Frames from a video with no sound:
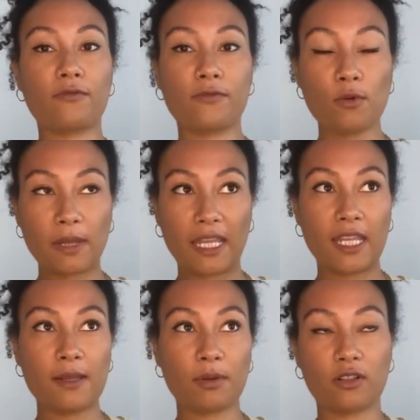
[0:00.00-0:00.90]
for
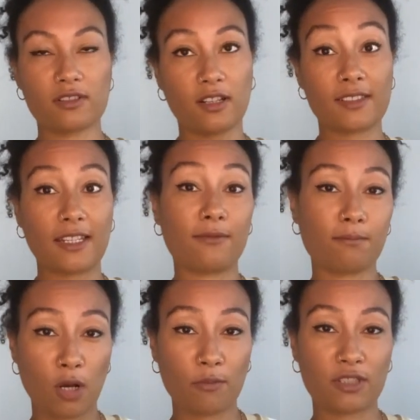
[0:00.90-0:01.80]
me, because I said
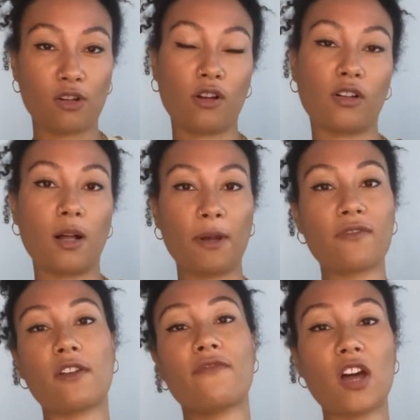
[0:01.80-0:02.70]
mine was longer, but
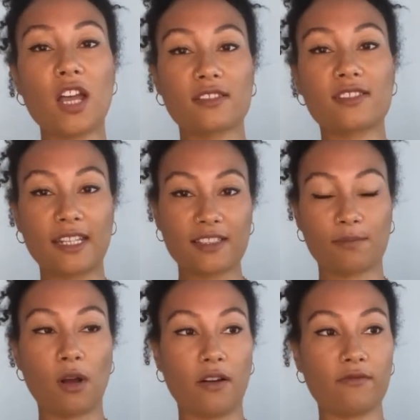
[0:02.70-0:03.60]
the first 6
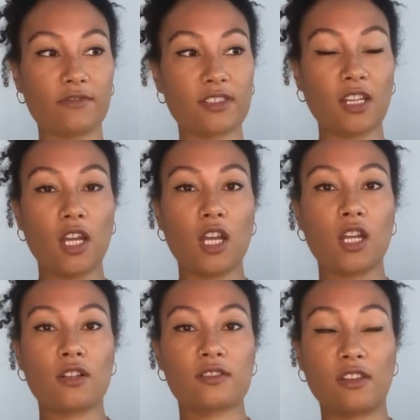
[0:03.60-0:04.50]
months,
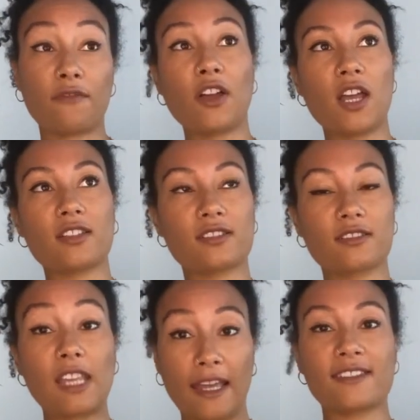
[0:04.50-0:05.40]
so the first,
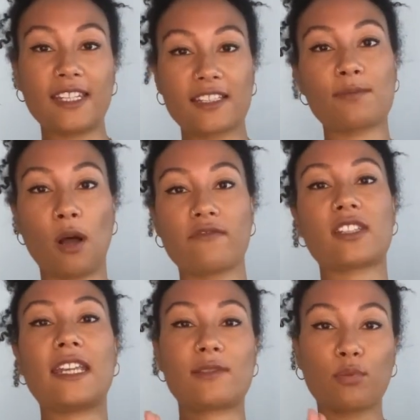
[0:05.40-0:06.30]
6 months
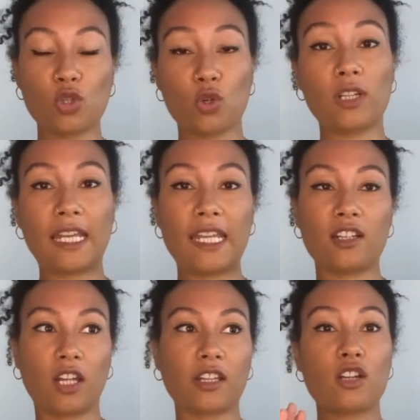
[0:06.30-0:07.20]
is purely
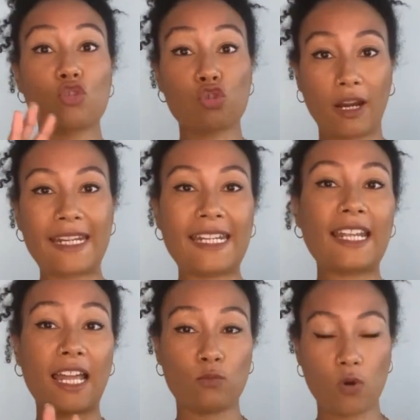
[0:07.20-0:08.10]
like training
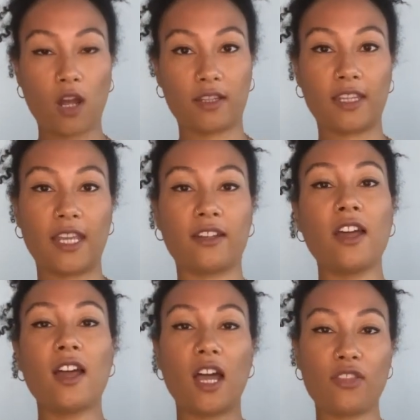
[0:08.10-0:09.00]
and working.
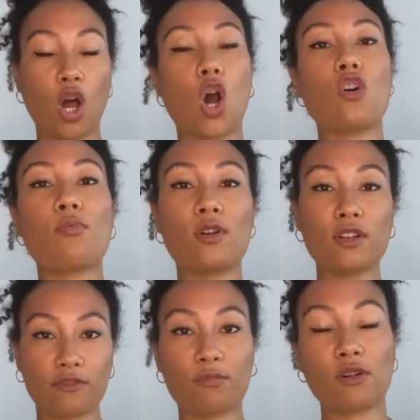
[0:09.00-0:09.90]
And the whole point
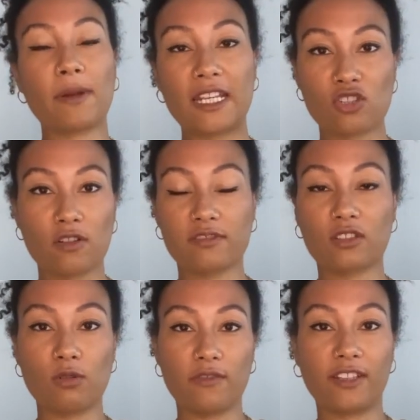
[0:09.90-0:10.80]
of the probation officer
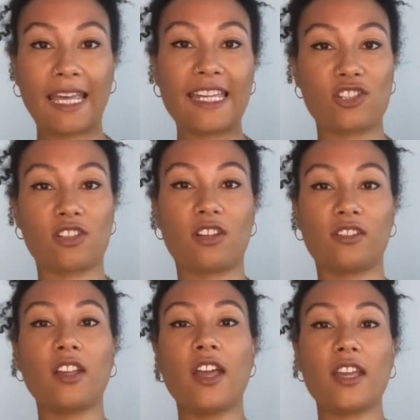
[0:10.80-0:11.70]
qualification
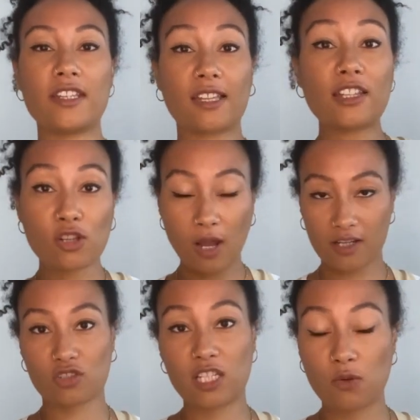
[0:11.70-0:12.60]
is that you're
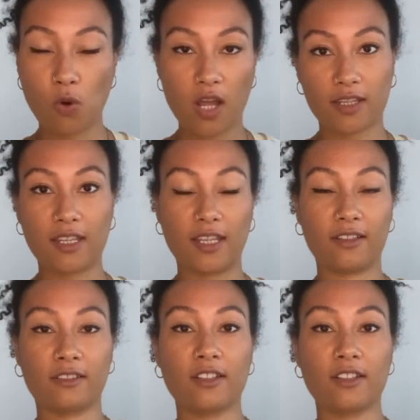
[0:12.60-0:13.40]
actually working,